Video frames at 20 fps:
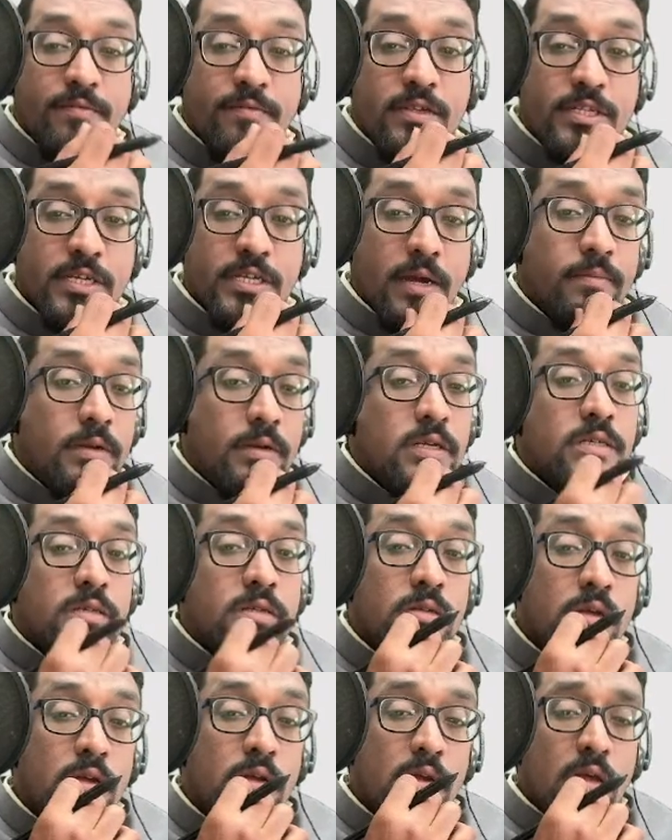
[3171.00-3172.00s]
chapters,
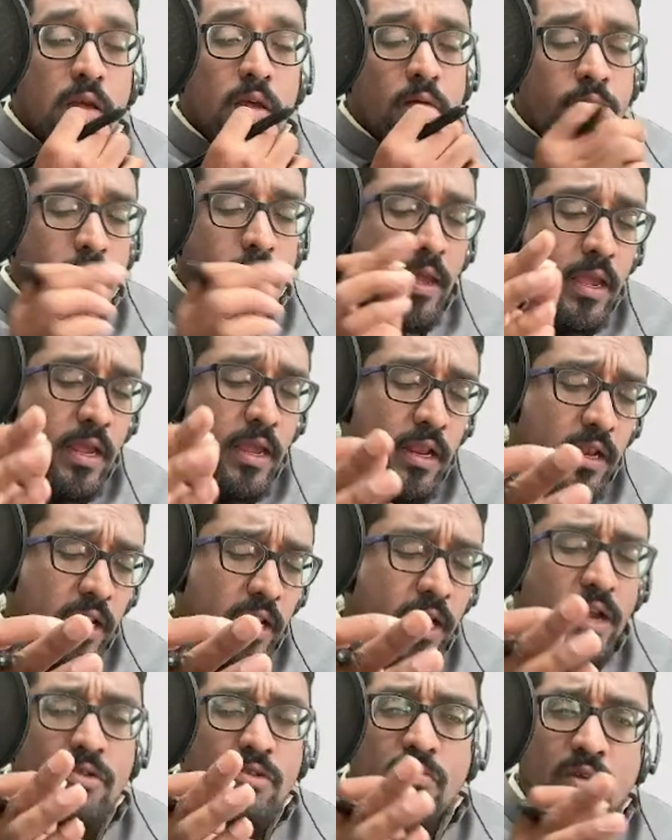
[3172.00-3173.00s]

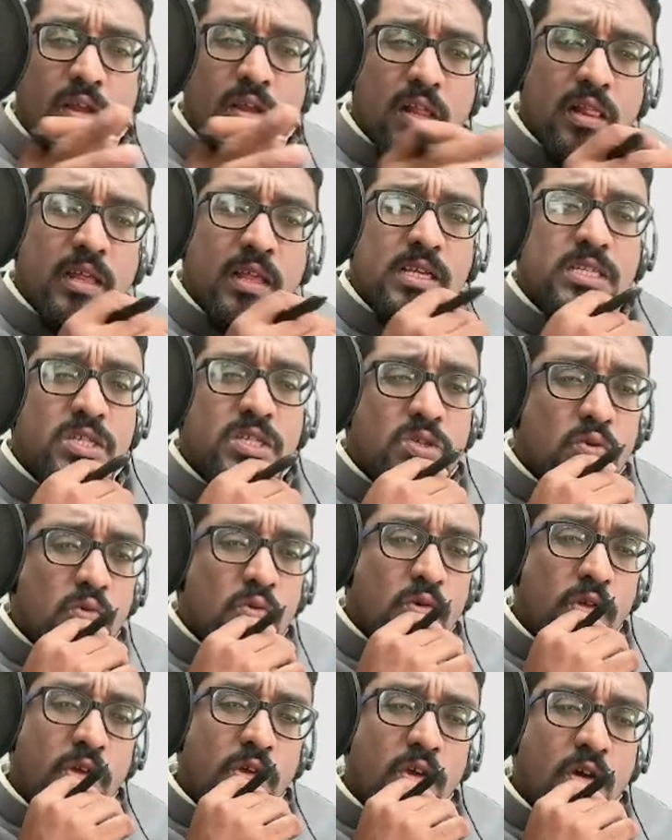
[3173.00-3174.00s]
mainly to tell the
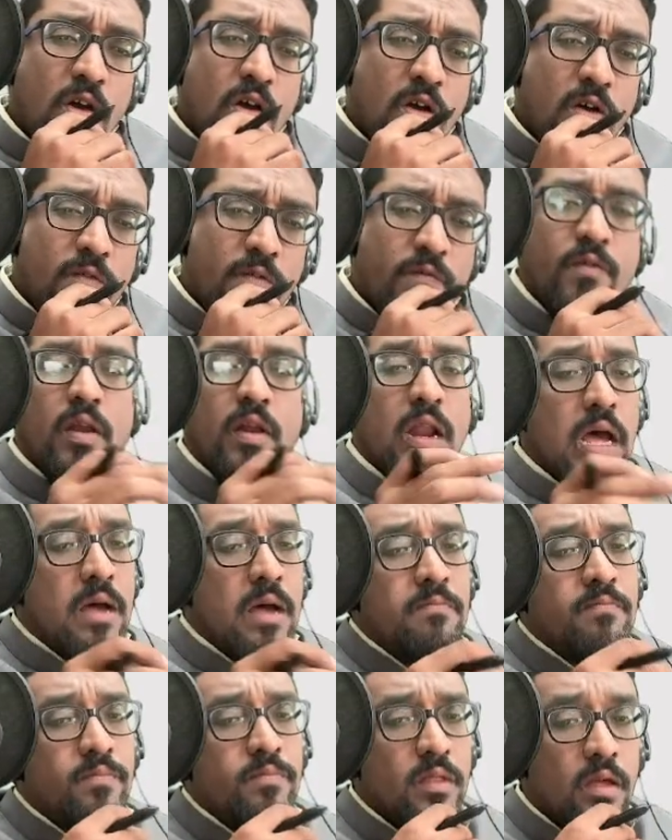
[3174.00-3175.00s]
story of
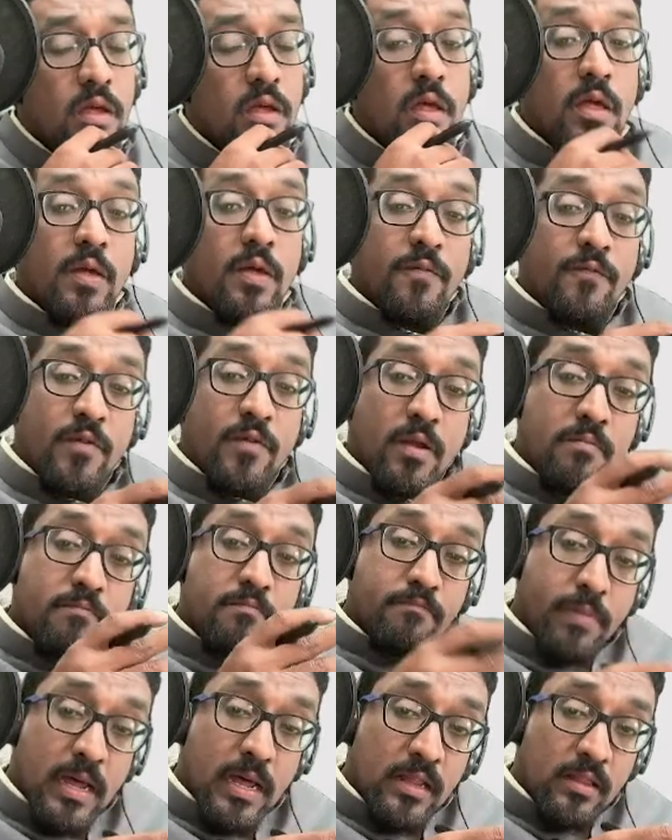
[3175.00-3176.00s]
Ram
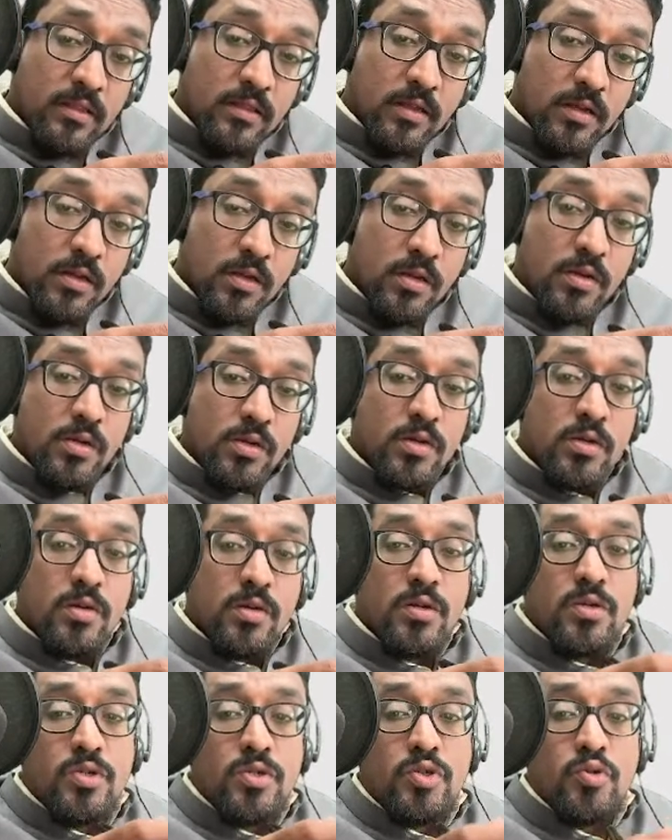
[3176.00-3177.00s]
from birth
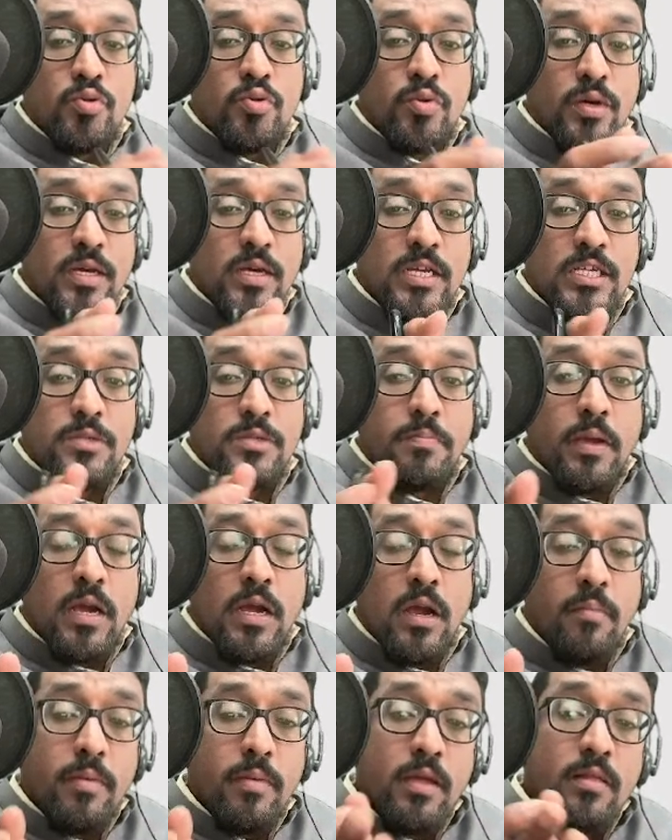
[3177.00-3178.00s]
to his
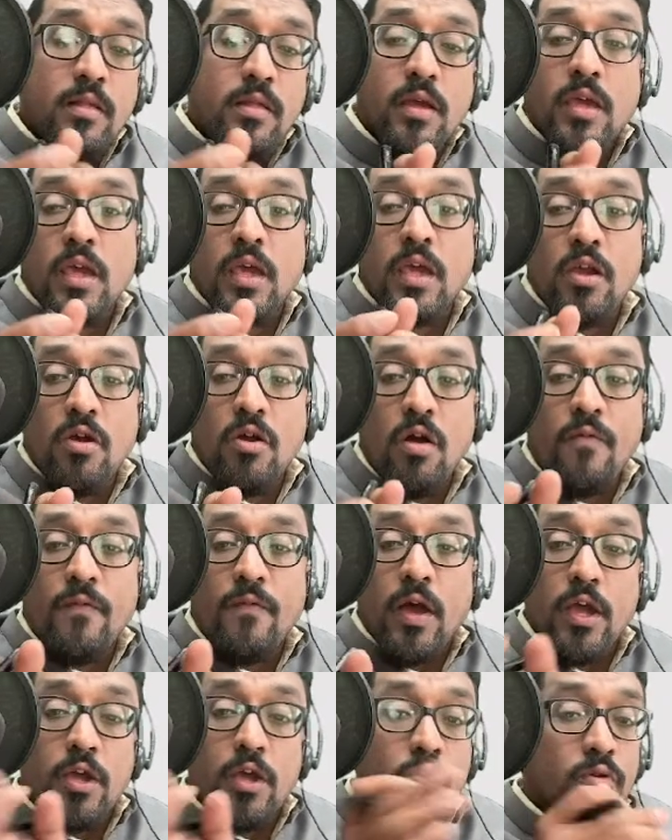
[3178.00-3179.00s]
becoming the king of
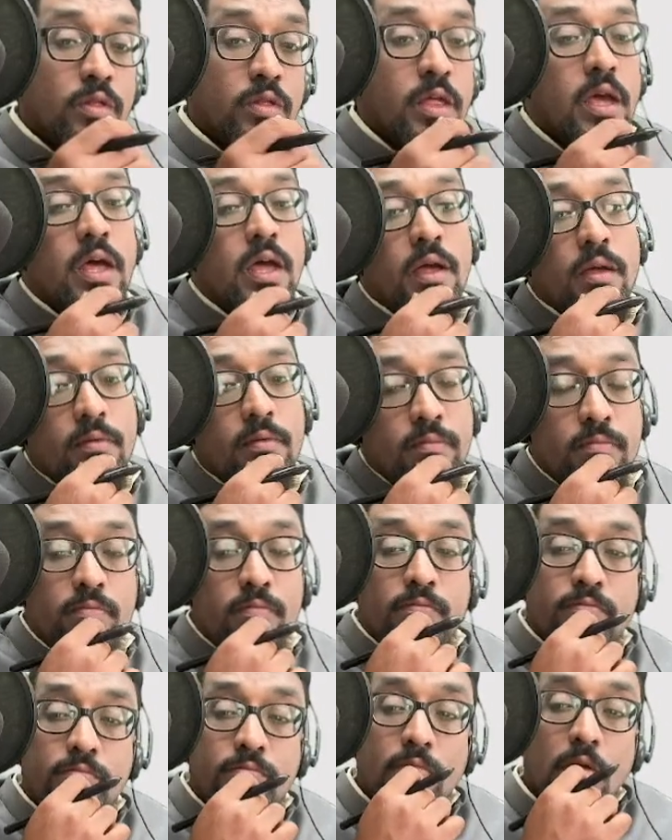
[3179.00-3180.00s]
Ayodhya.
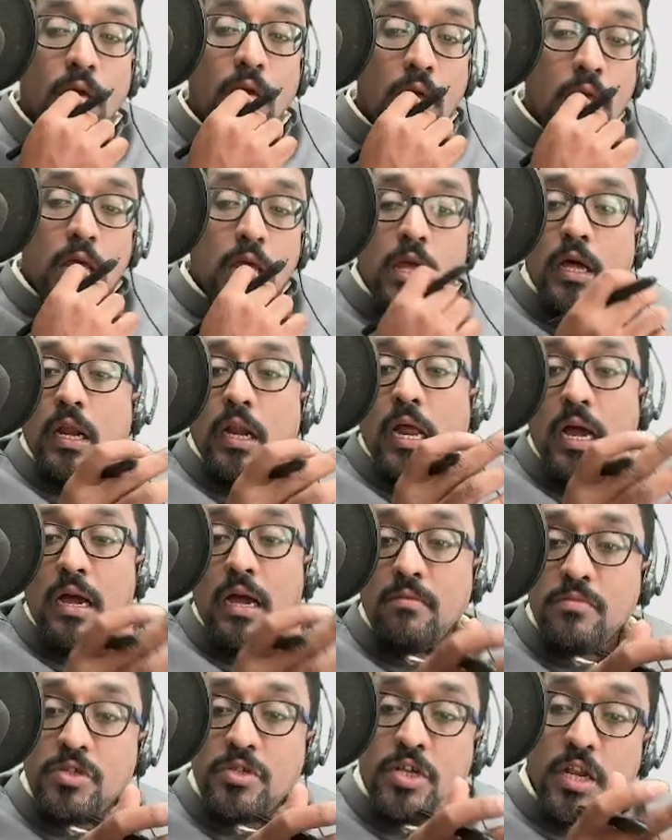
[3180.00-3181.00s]

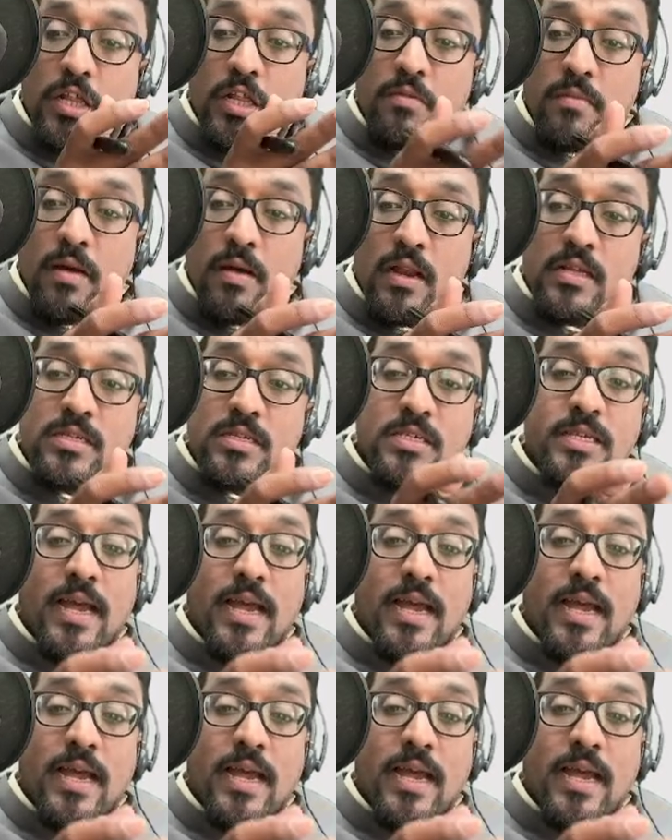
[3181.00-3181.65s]
Ramcharitmanas is